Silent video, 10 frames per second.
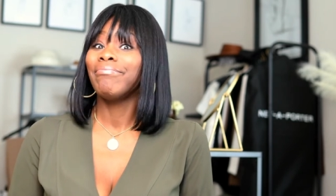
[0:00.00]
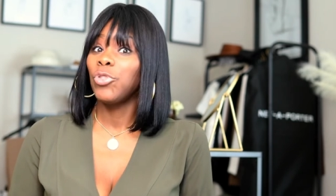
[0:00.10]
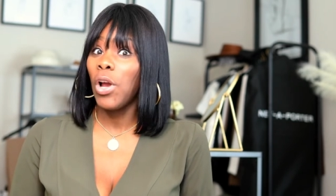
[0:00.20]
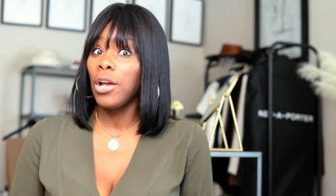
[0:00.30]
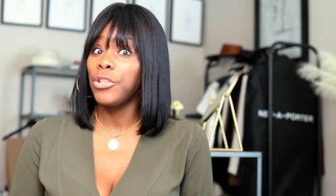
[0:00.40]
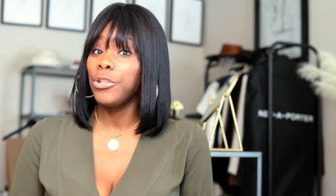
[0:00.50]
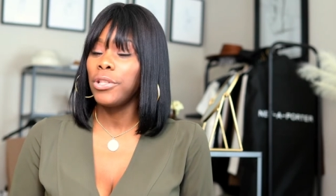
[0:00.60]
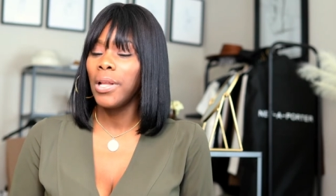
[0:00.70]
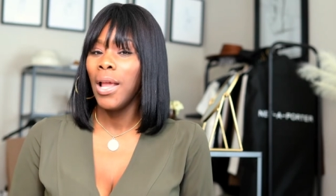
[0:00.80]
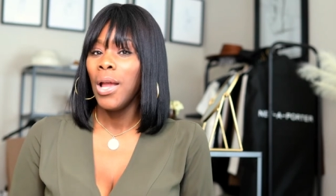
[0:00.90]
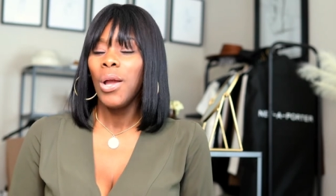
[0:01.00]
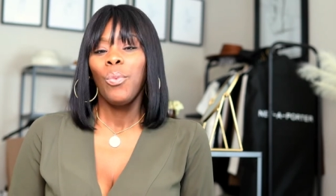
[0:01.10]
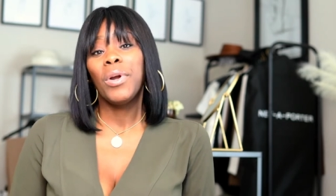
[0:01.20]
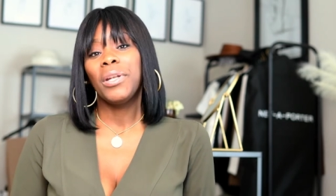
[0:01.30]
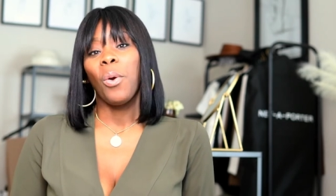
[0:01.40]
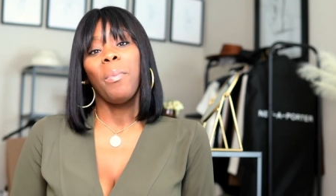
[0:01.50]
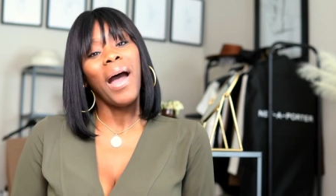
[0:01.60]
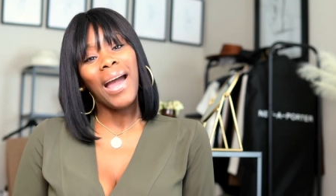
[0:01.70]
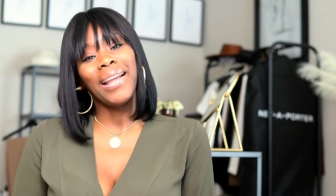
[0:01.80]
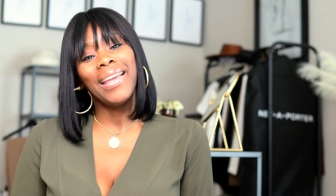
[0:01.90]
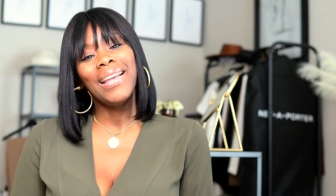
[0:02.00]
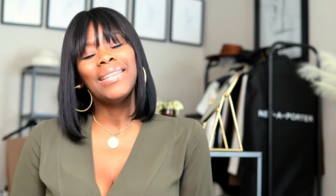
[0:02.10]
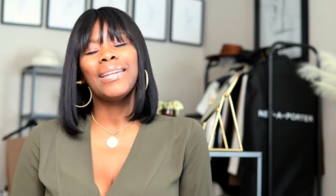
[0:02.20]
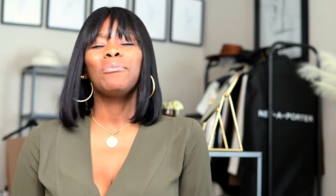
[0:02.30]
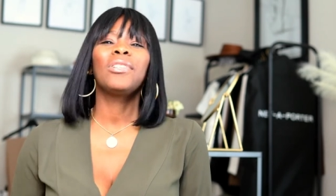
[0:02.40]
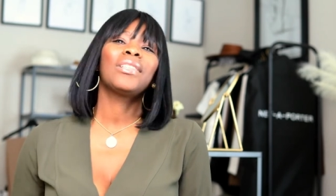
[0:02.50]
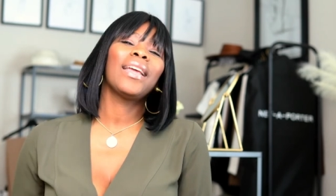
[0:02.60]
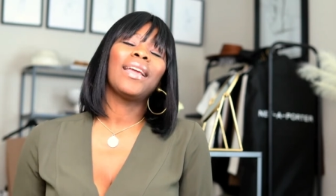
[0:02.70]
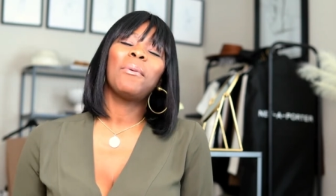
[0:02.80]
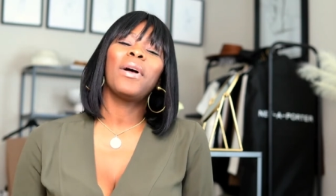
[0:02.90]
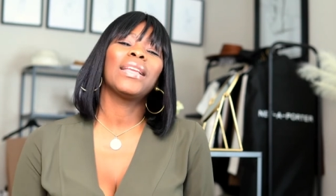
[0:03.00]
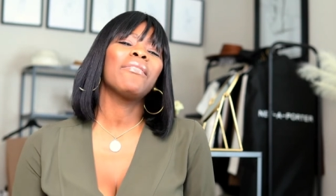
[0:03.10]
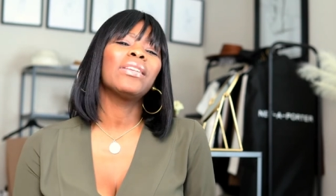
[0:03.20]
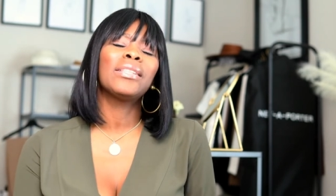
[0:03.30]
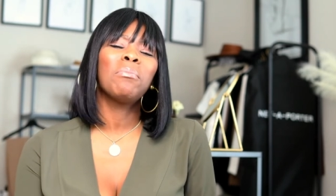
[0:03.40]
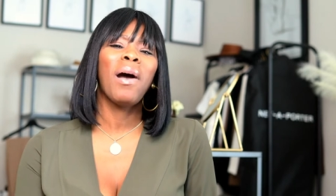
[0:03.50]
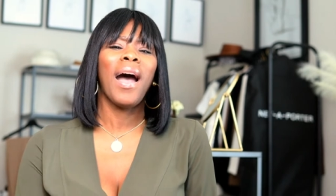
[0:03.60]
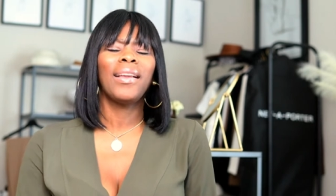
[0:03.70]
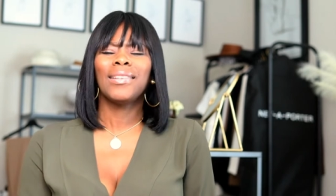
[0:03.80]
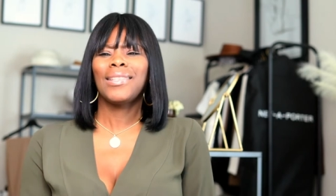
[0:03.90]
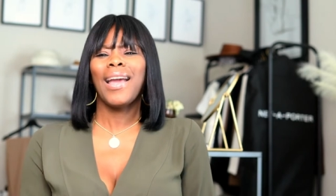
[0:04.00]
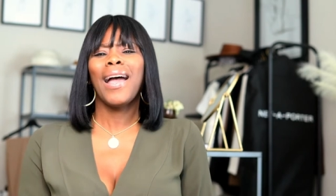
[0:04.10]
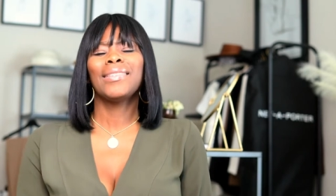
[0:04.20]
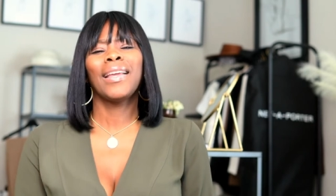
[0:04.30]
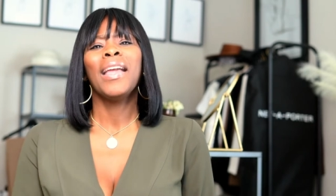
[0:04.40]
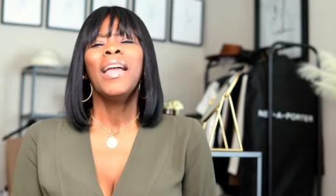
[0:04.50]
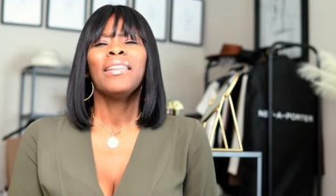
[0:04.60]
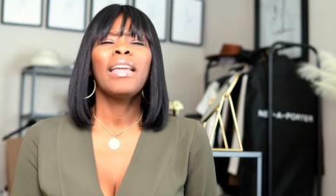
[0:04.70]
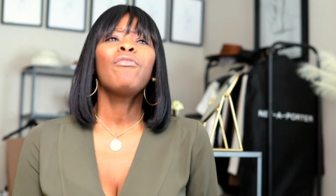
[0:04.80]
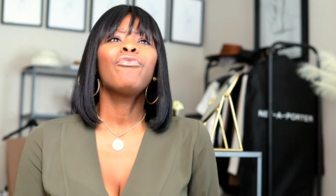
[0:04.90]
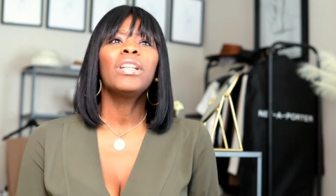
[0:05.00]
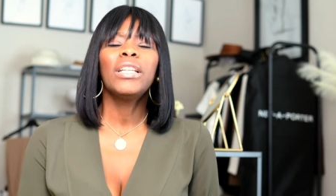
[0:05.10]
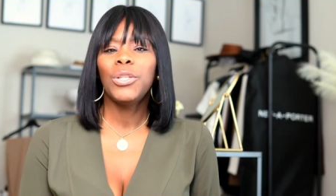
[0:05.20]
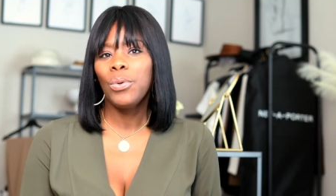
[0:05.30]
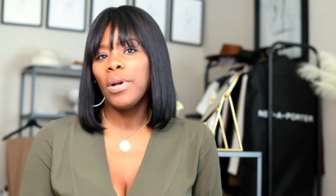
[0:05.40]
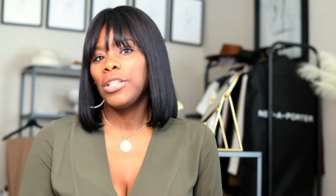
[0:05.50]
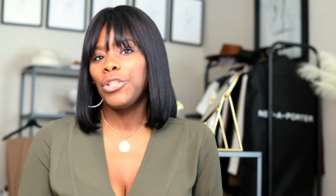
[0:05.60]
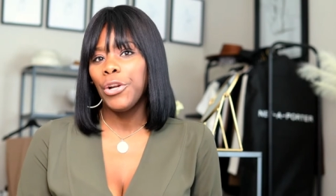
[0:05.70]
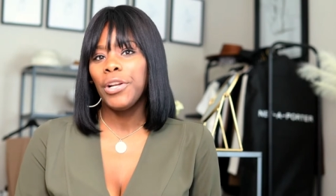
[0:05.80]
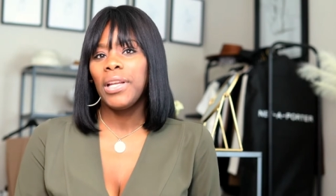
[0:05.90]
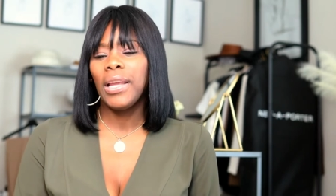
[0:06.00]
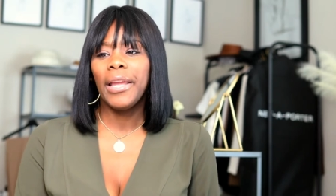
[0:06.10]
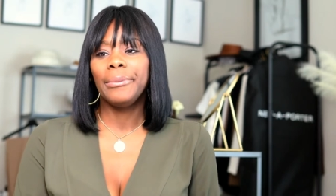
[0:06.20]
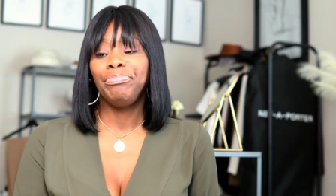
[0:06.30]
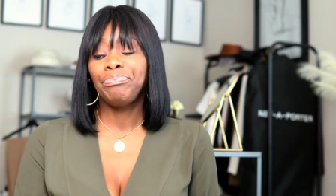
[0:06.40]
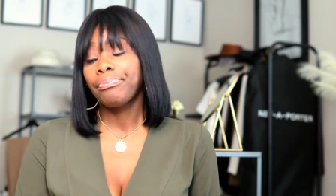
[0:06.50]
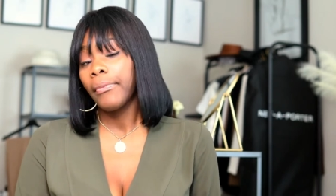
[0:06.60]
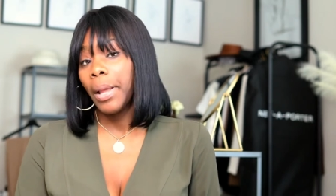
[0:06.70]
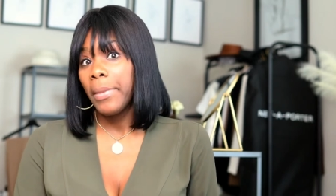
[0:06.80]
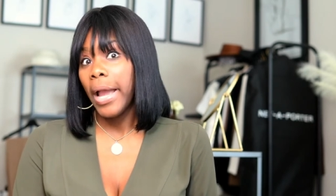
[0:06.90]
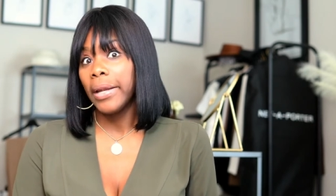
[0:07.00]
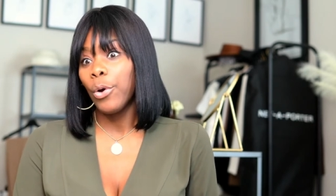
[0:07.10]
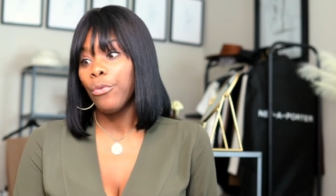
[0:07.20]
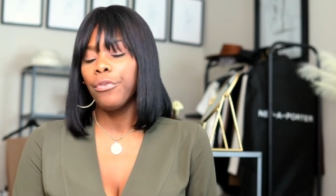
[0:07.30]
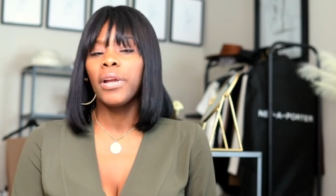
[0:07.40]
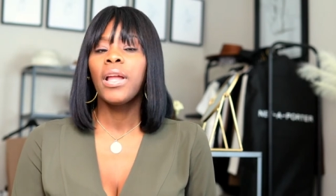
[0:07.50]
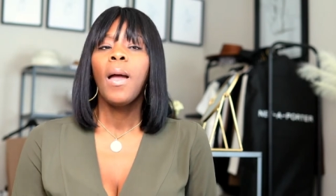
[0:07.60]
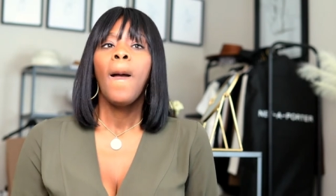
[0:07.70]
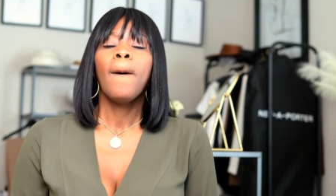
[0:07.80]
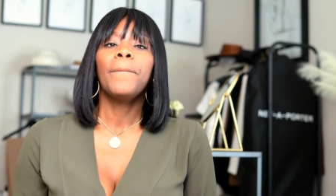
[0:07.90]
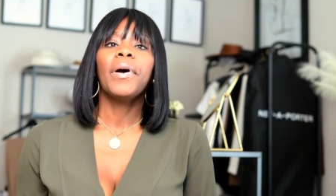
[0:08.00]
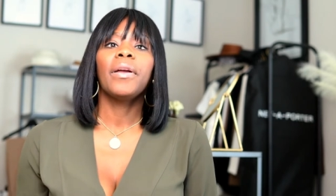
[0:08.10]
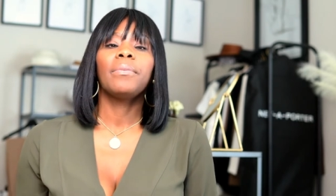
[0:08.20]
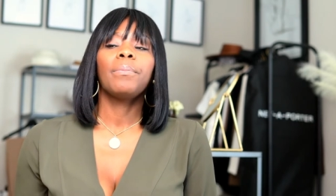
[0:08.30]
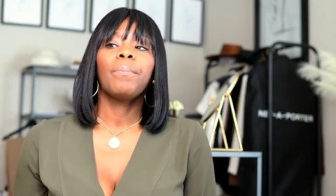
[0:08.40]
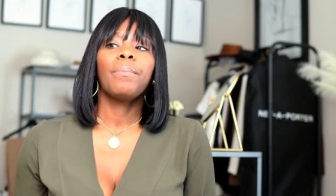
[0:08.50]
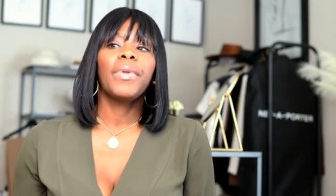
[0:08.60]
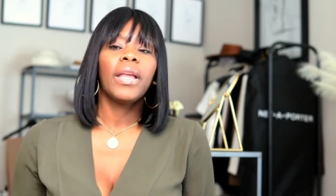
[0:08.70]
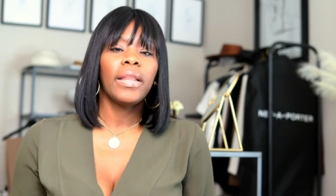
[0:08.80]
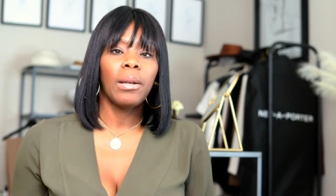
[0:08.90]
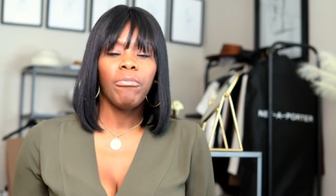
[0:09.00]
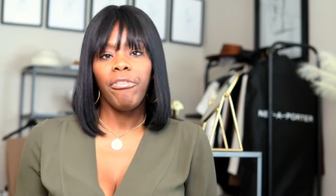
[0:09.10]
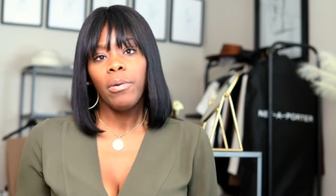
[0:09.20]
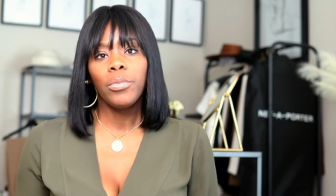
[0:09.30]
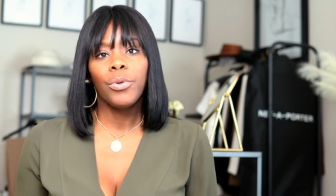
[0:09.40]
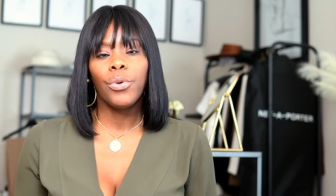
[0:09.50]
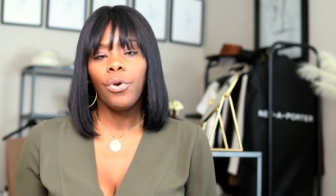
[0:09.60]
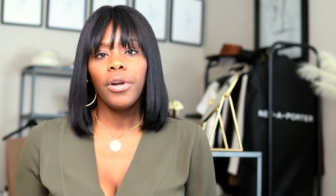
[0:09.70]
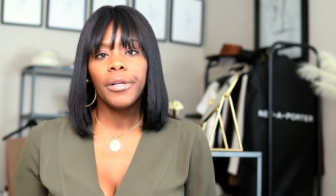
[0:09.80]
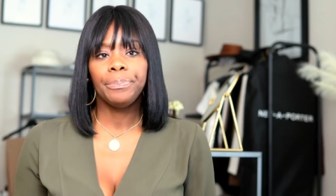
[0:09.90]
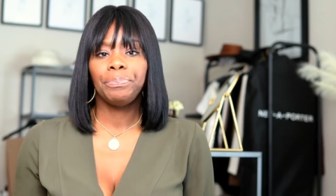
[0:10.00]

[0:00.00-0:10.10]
trousers with no pockets, and I'm just like, come on, give us some pockets, guys. Like they really do us dirty, and I'm kind of over it. But being that I'm from New York,